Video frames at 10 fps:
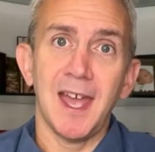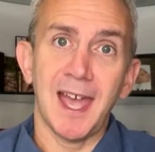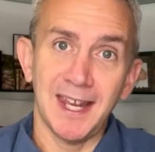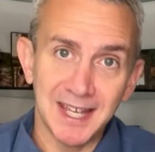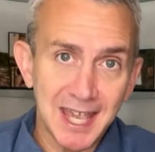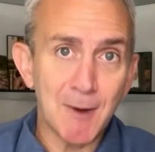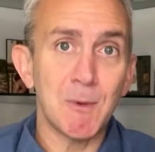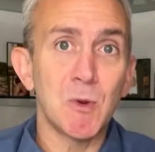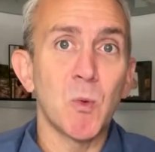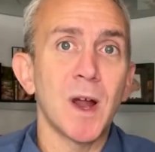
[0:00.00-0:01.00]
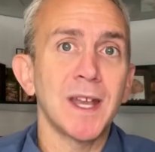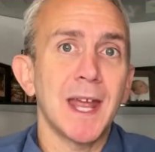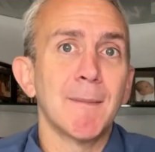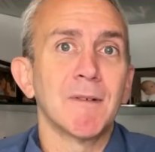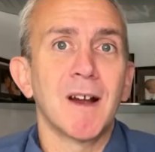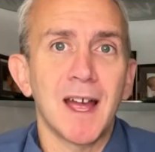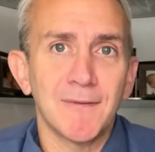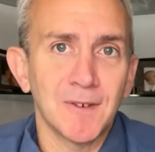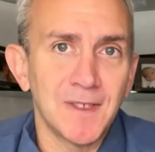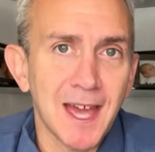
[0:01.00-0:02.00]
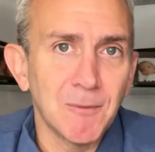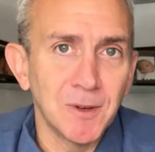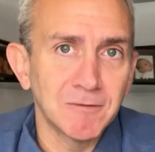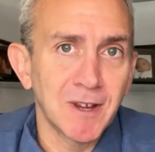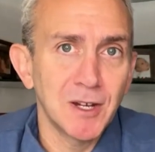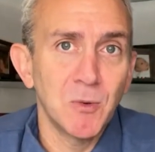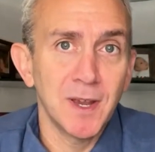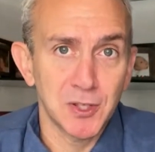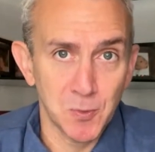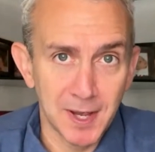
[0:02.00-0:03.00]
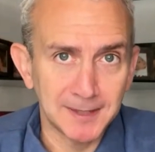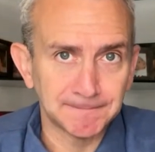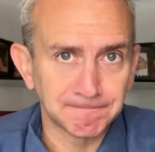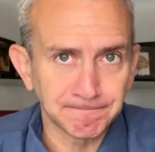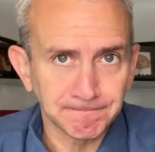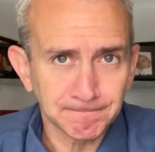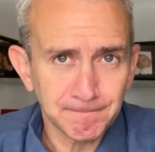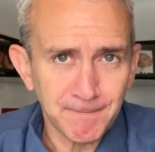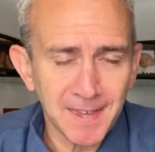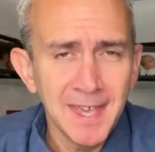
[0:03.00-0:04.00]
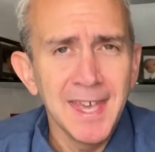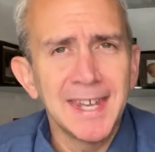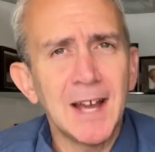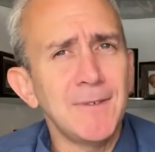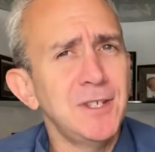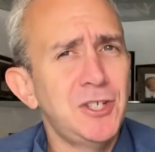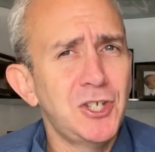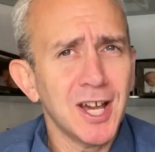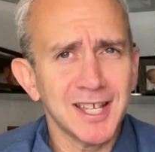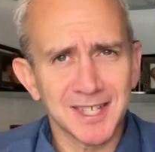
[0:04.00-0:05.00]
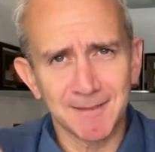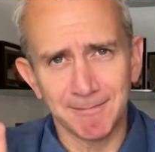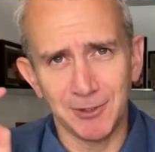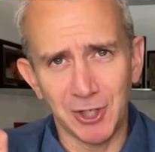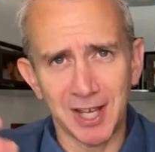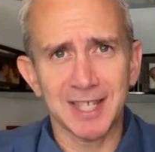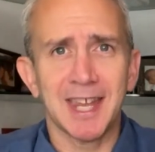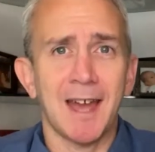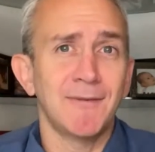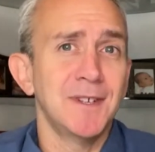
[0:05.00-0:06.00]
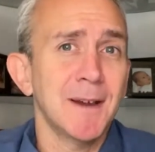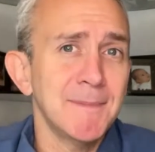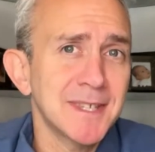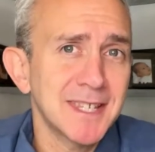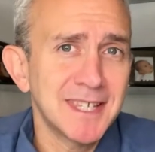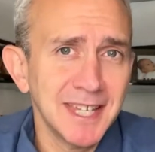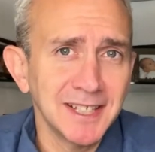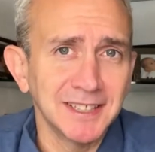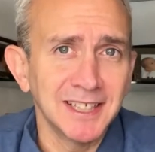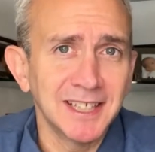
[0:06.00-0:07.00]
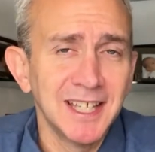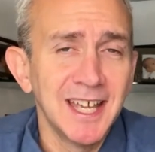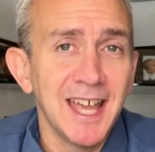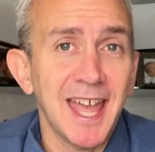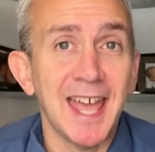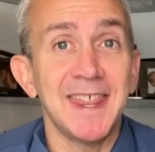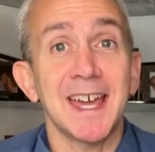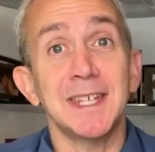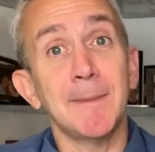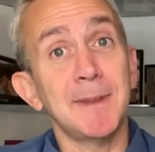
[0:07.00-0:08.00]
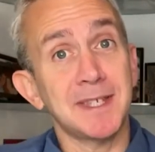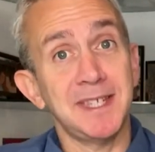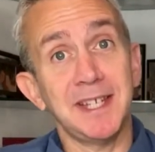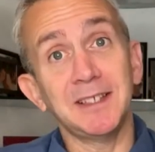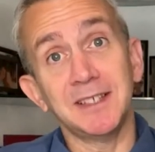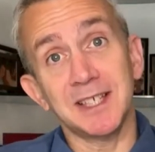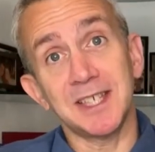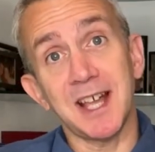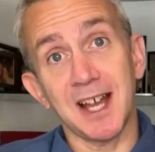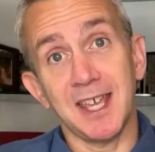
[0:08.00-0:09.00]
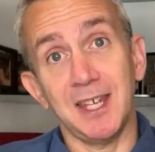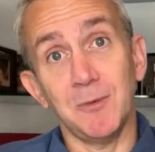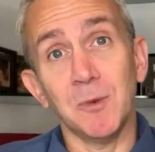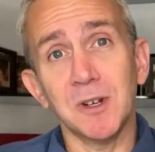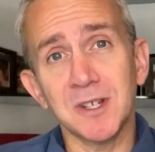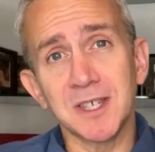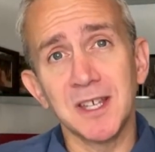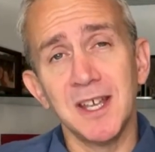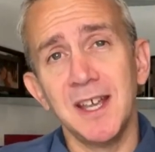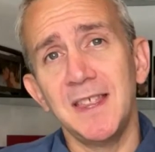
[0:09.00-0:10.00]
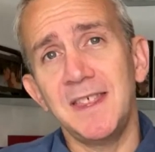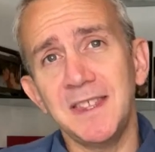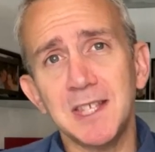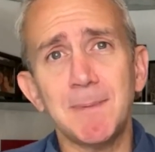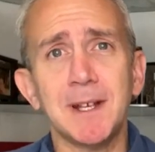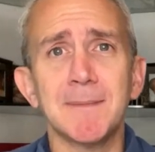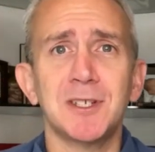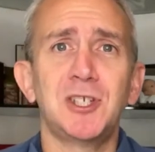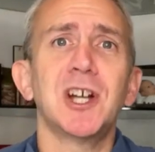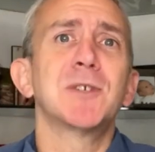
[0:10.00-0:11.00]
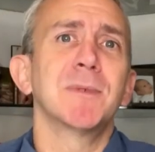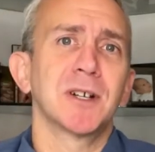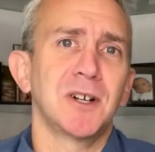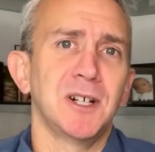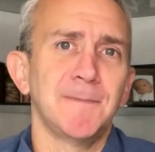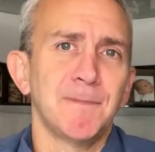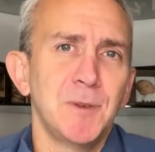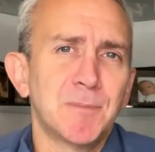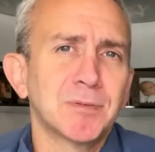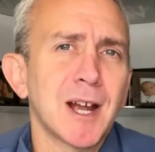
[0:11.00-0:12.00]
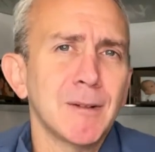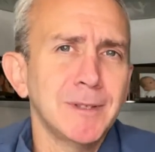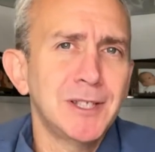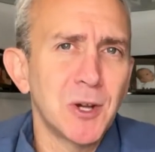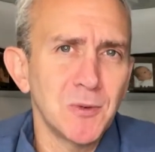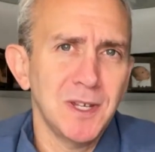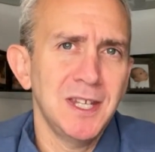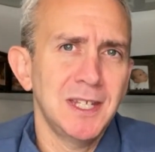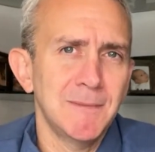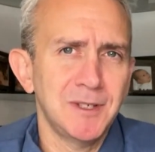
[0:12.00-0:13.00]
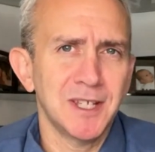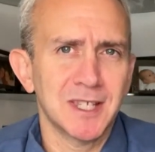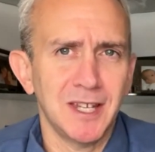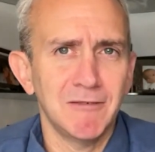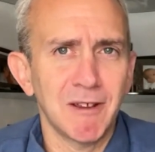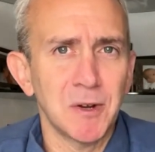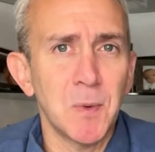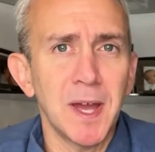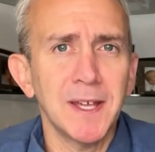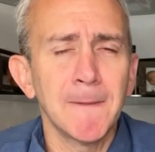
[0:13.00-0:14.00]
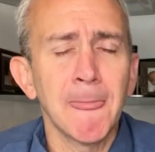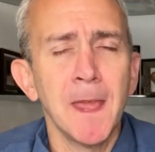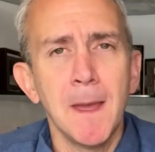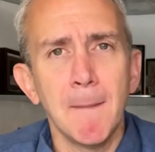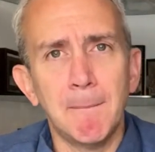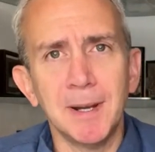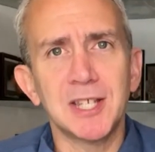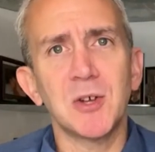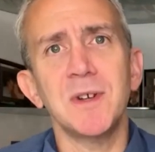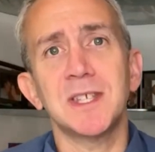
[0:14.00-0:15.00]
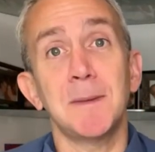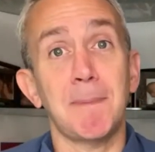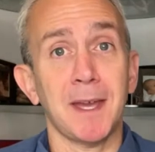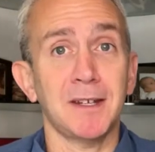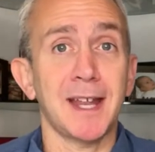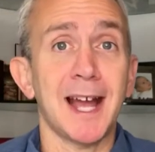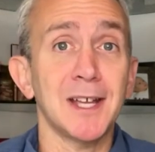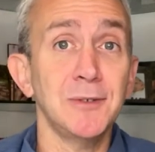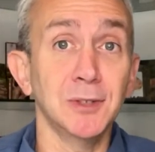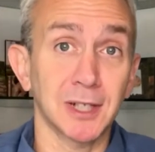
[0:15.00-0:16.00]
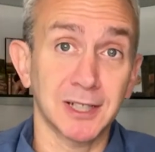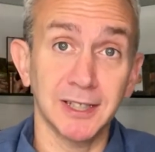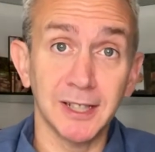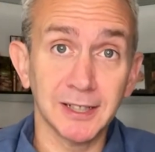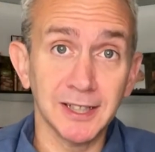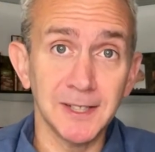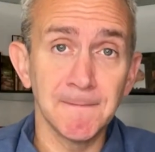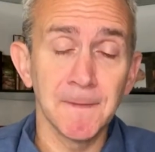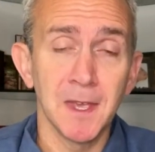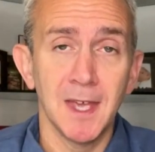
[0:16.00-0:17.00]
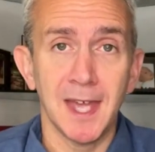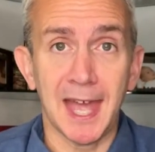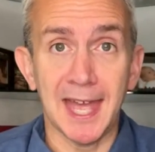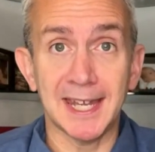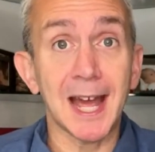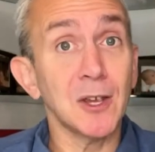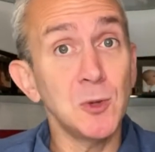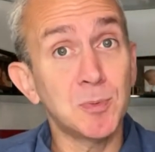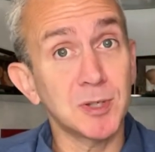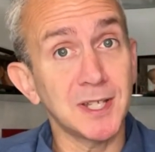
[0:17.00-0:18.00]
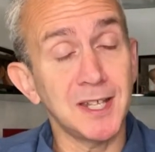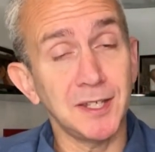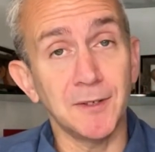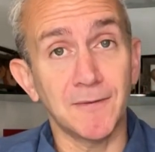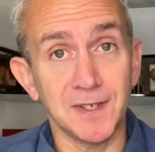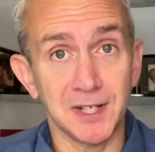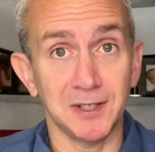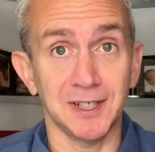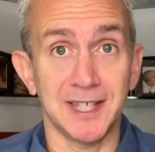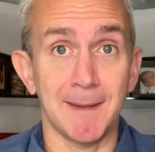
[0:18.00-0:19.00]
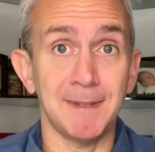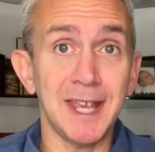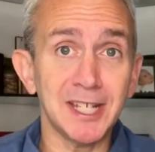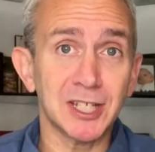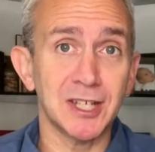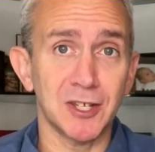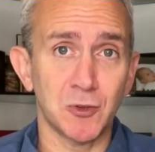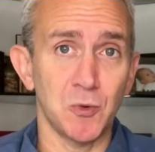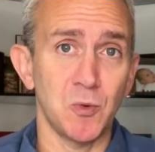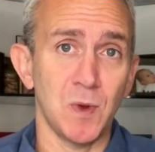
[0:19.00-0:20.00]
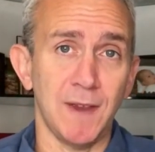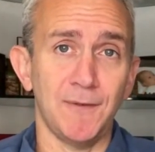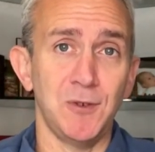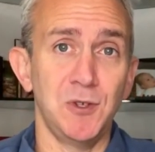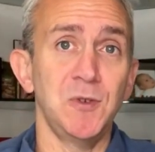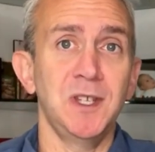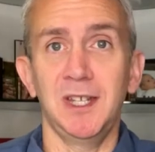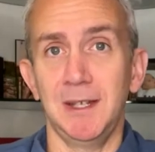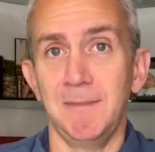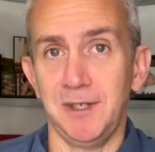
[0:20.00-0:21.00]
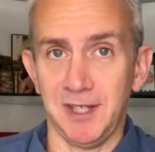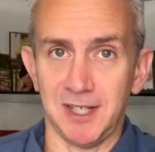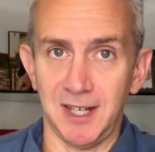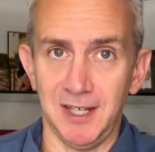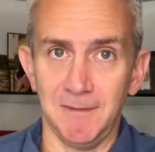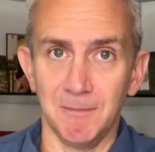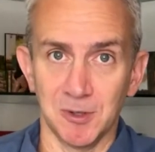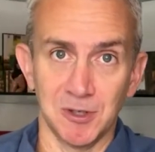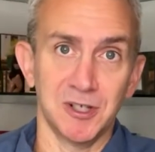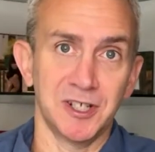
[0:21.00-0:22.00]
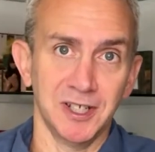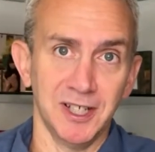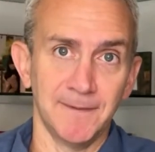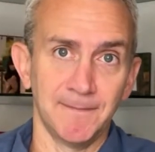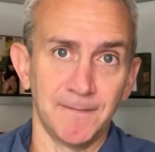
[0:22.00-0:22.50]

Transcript: And again, we would want an MRI for that one right away as well. Now, if you just have numbness and tingling, and that numbness and tingling is not getting worse, then this becomes a judgment call. You probably don't need an imaging study right away, but it's going to depend on how you look clinically and how you present in your physical examination as to if you do need an imaging study more urgently.